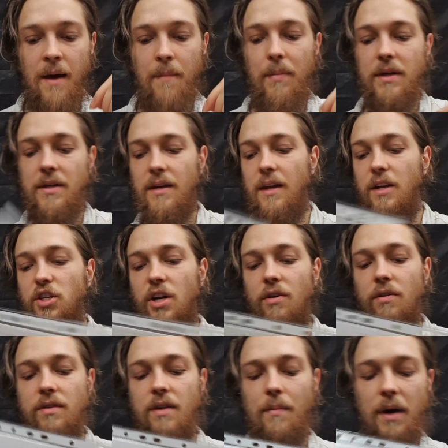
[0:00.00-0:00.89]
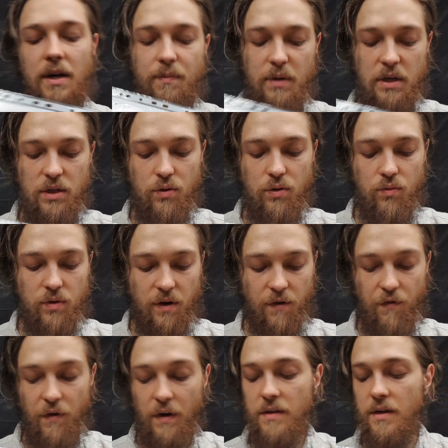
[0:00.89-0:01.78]
But in general, there might be two
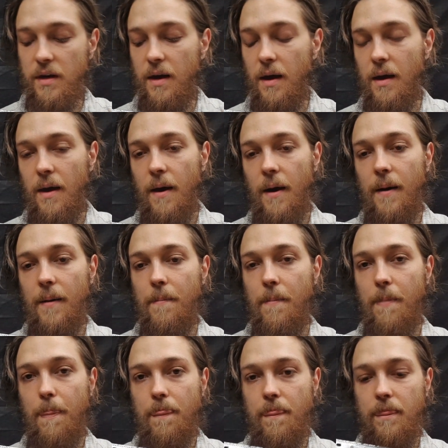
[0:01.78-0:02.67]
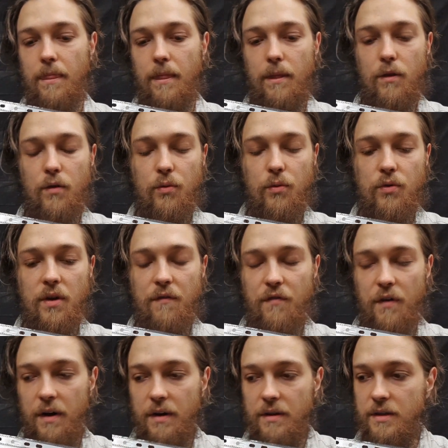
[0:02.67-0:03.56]
different two
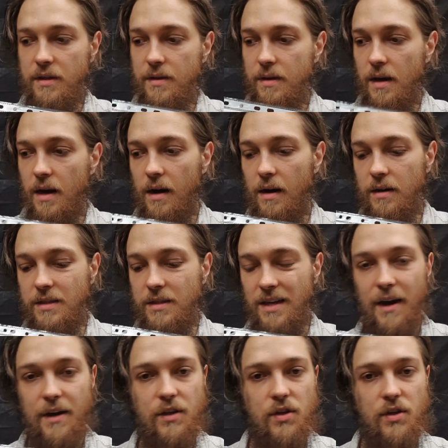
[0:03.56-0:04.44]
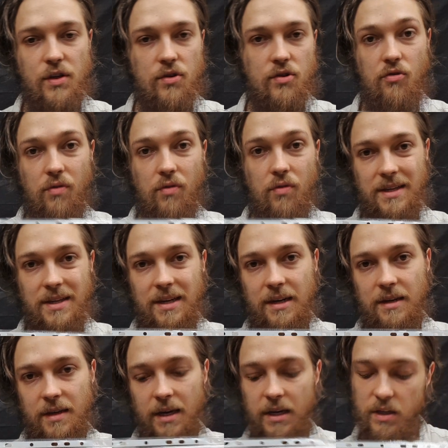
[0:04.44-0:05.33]
different uh, sides to creatine
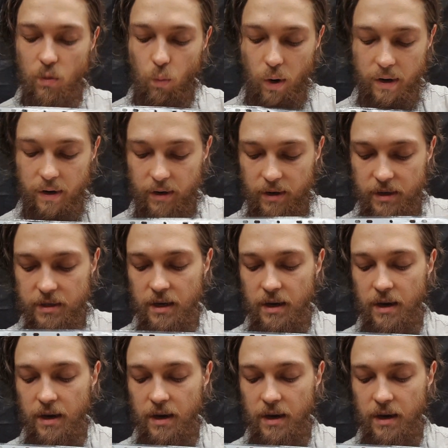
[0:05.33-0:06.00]
intake. The one is